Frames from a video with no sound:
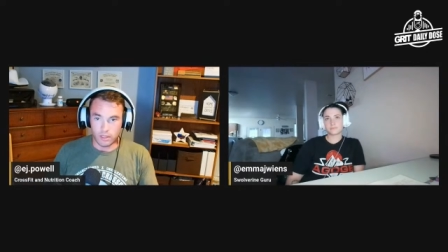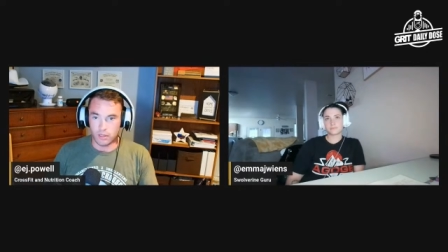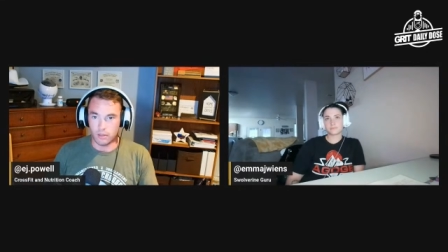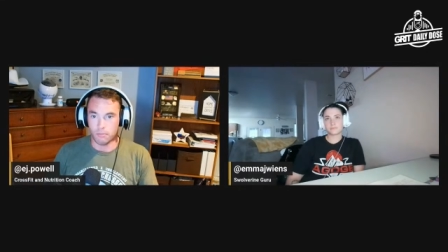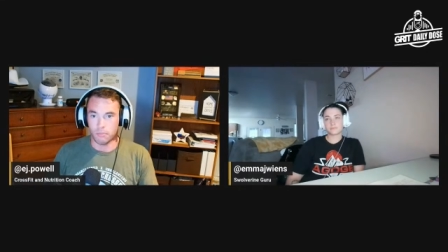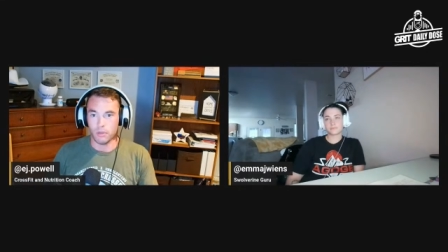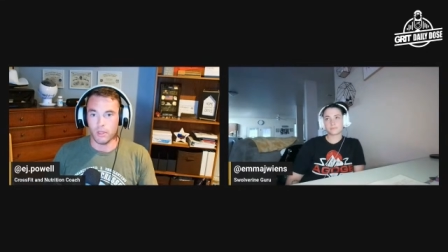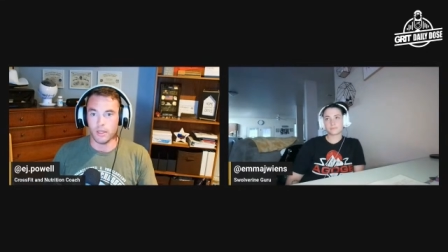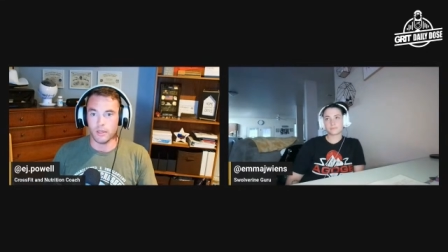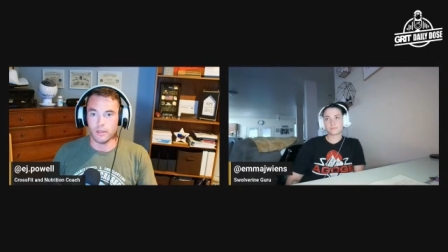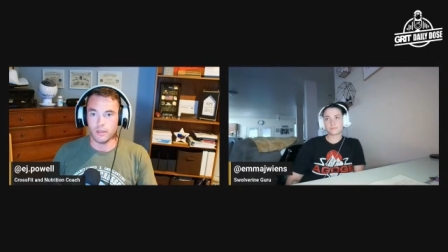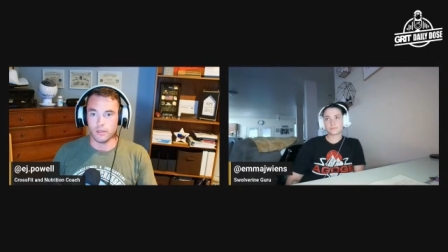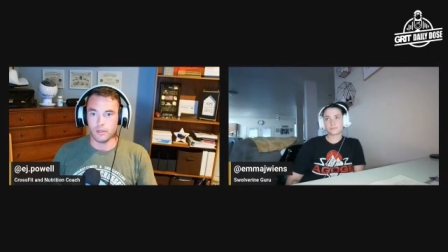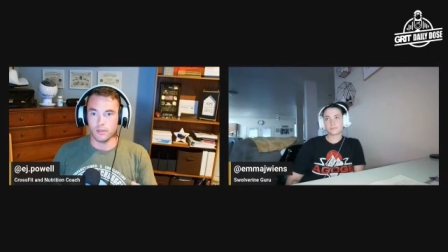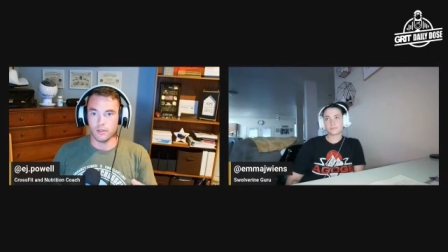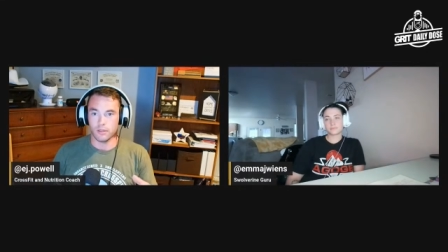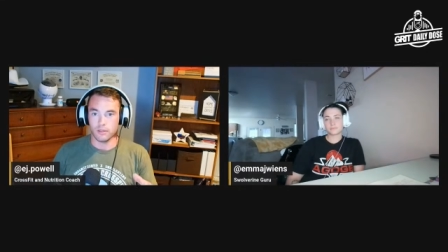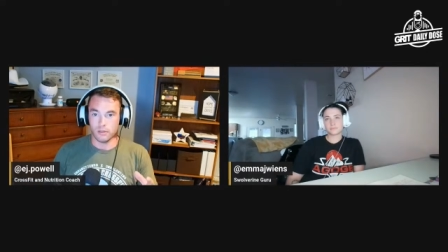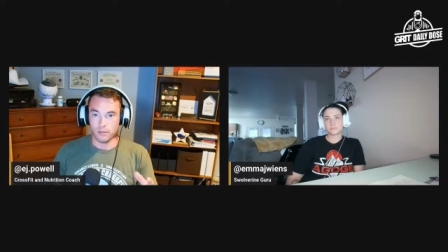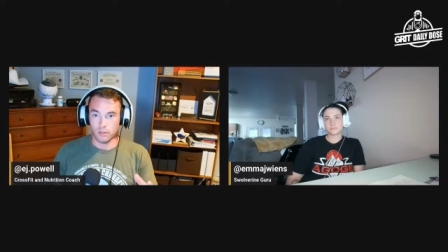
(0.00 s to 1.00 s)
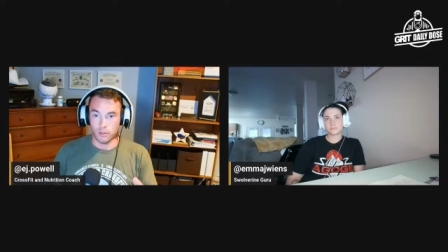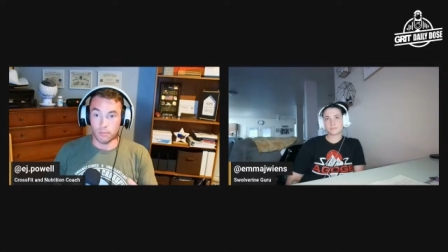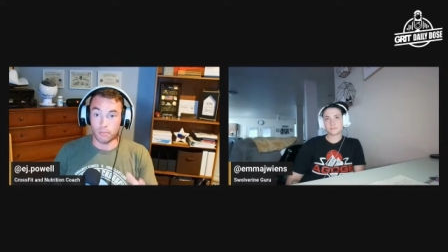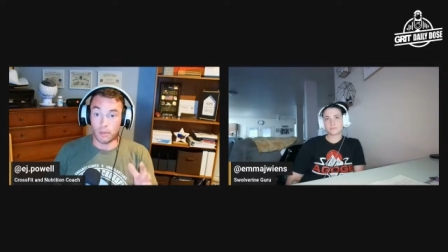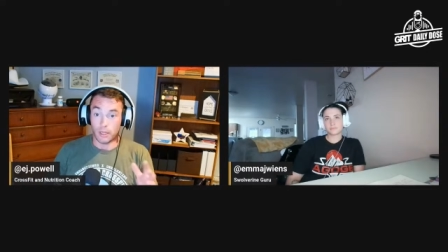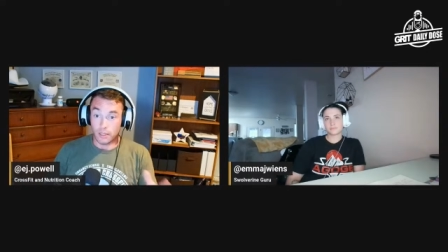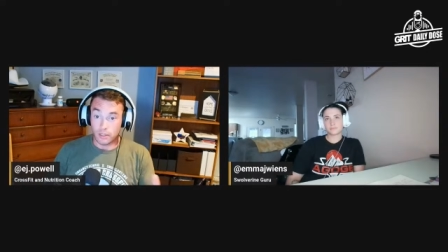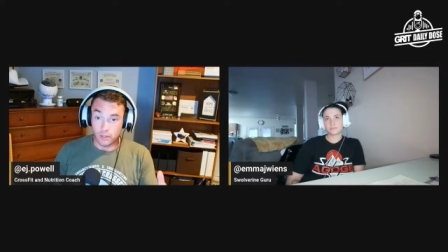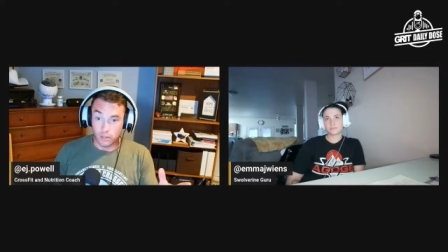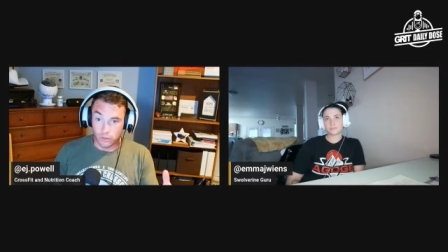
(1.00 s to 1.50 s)
affect
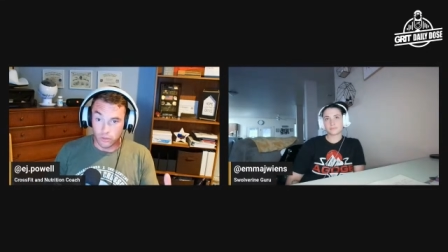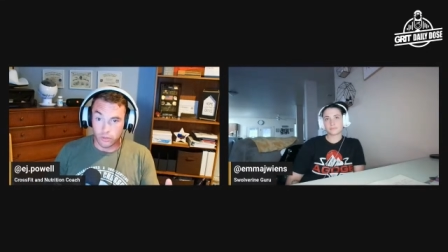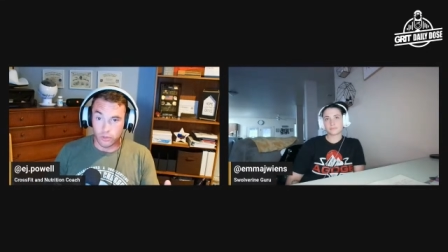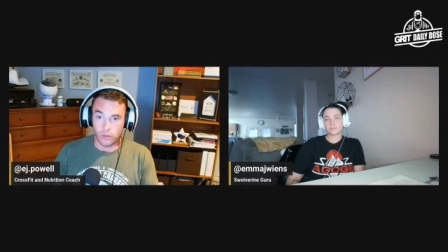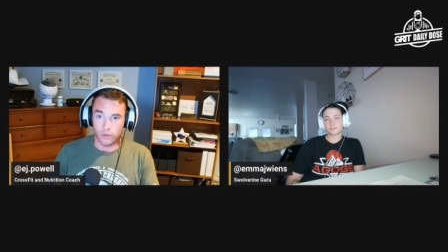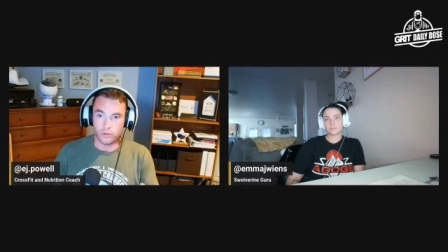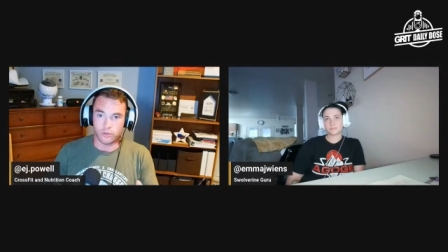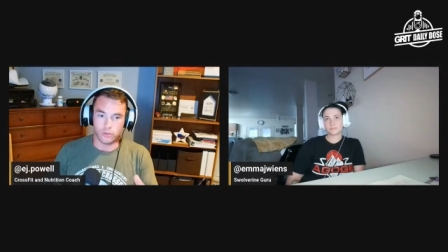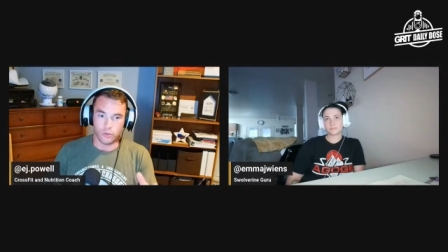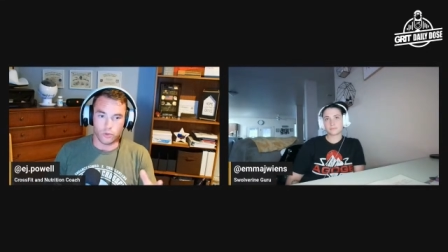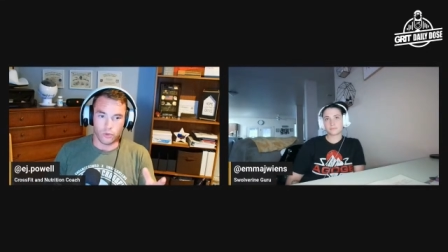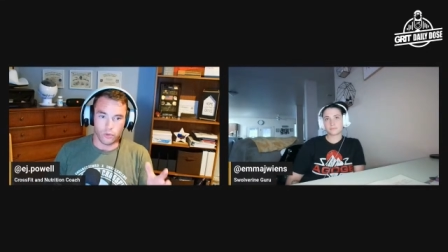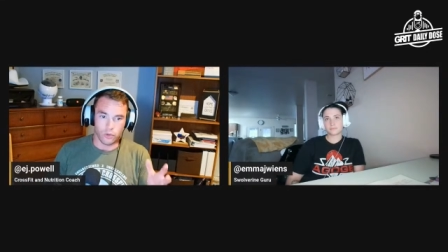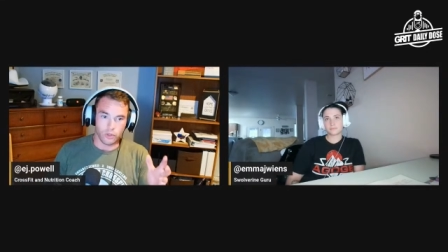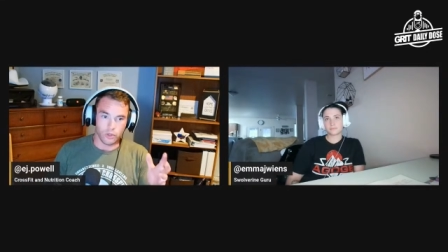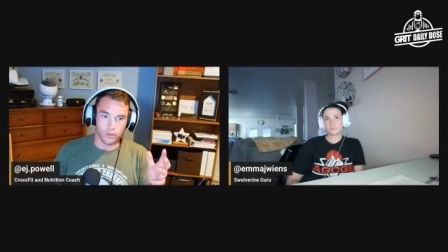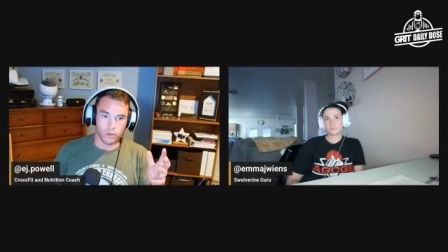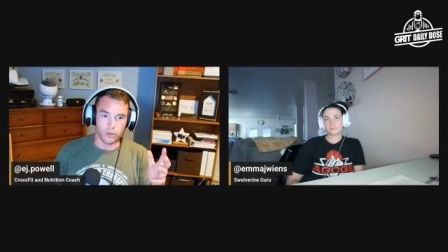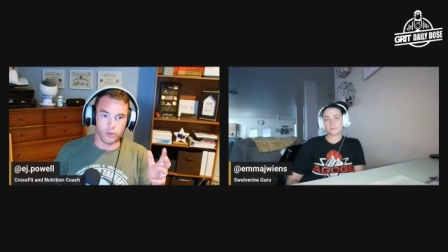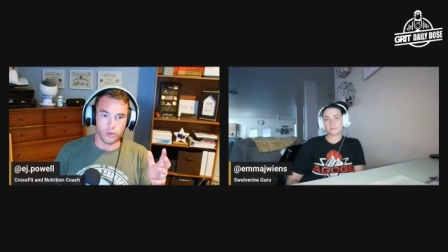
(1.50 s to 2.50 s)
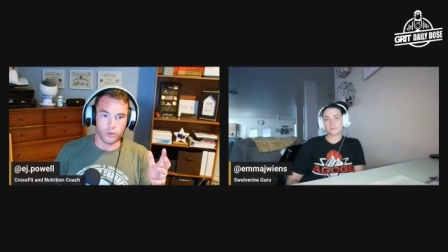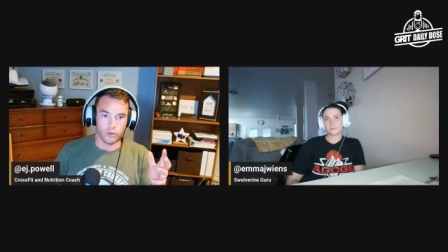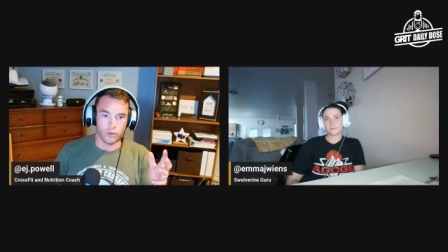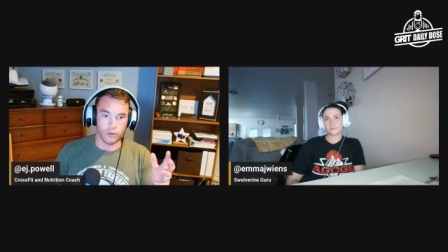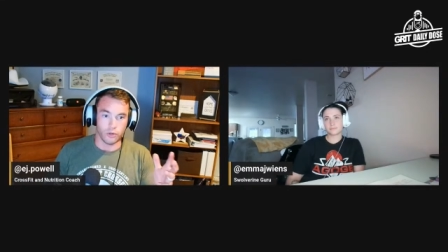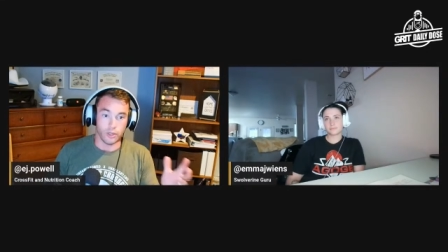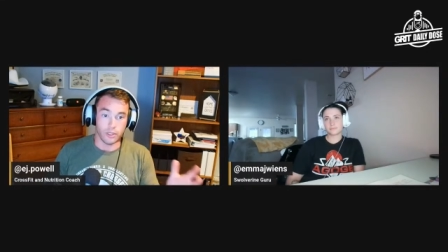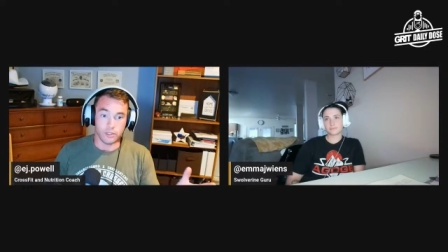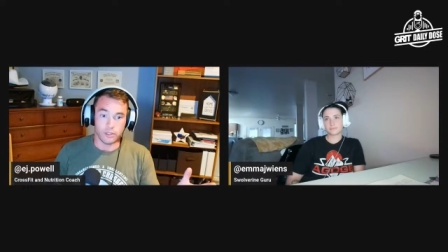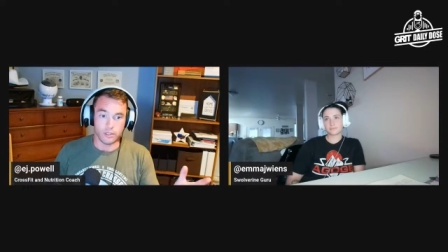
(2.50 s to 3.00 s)
your blood glucose or
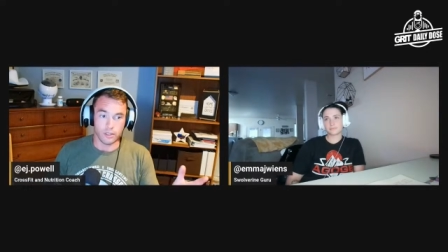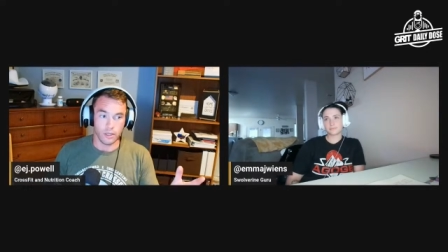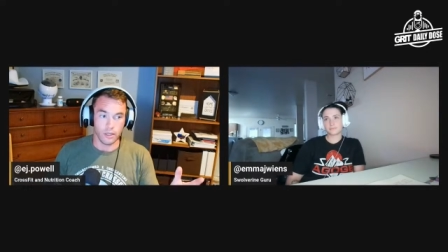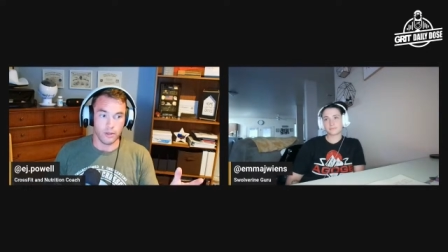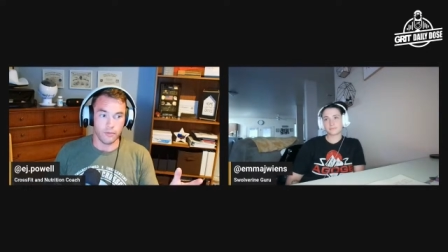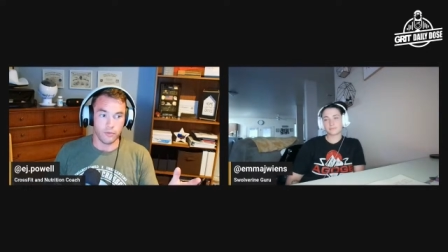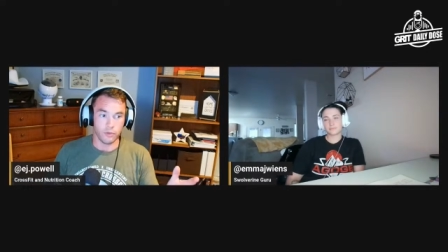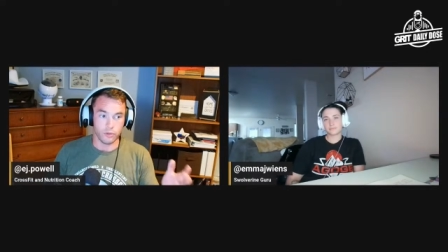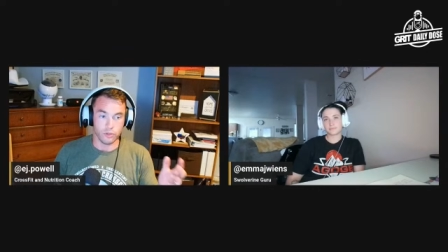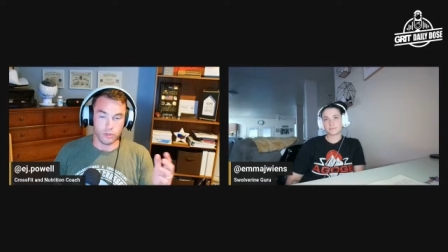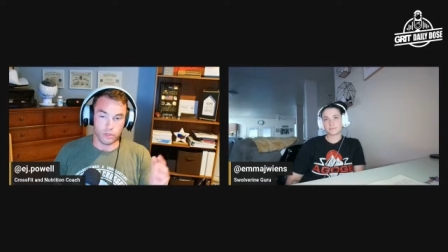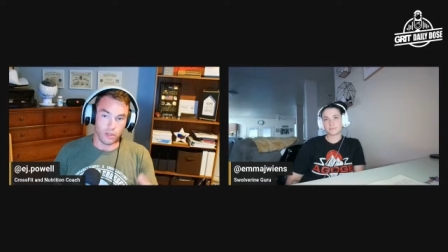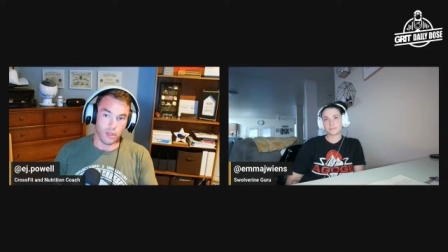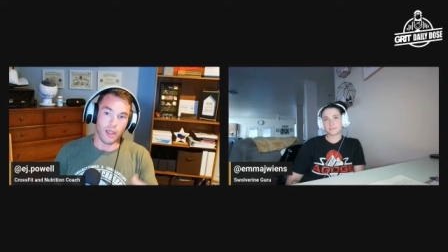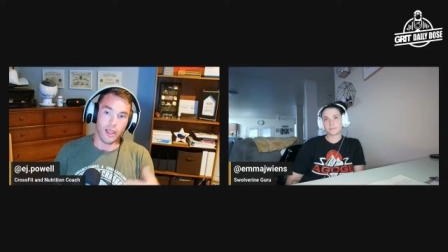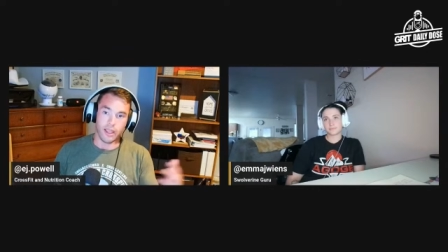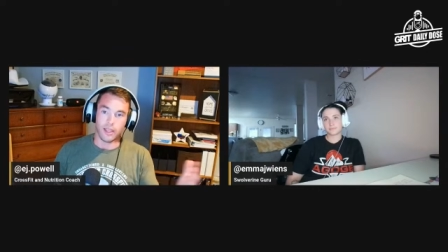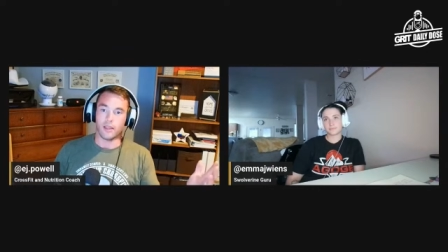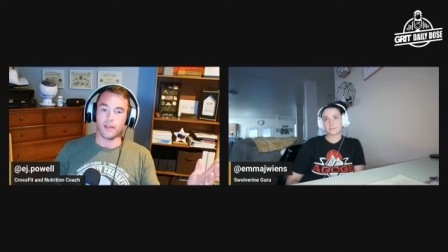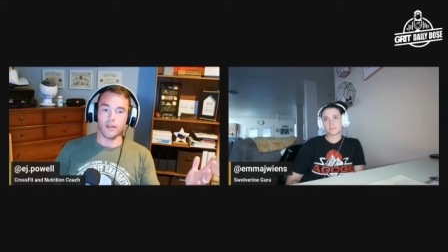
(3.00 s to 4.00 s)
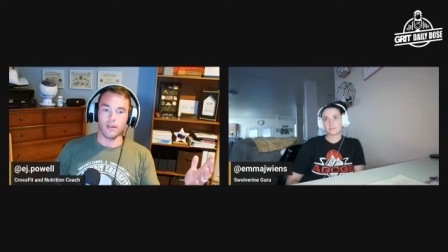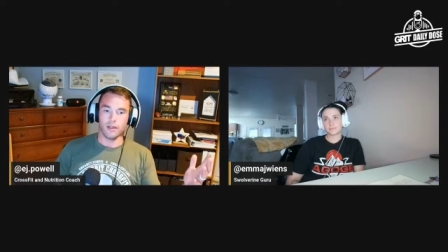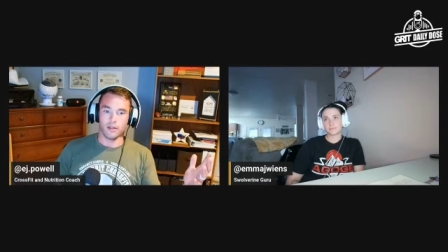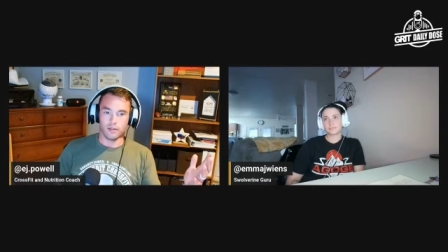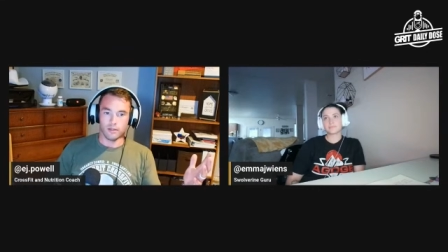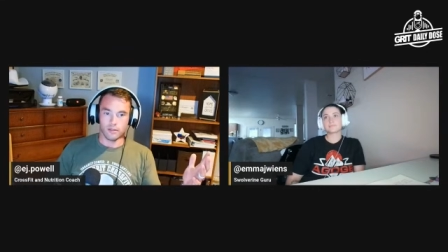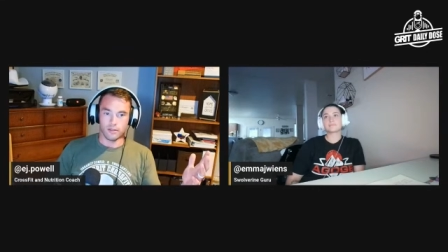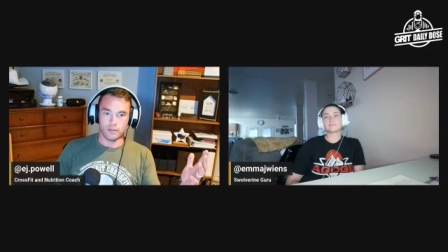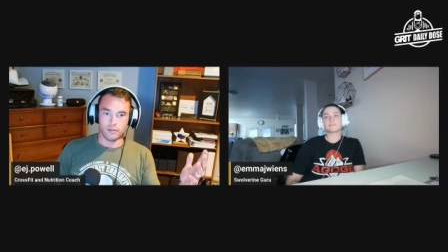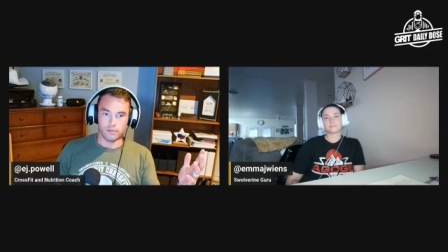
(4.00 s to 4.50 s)
your insulin levels
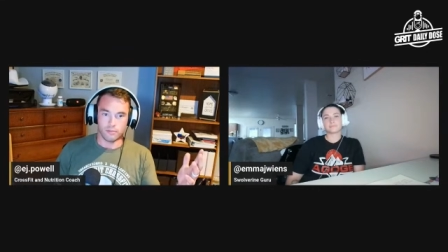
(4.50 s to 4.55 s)
like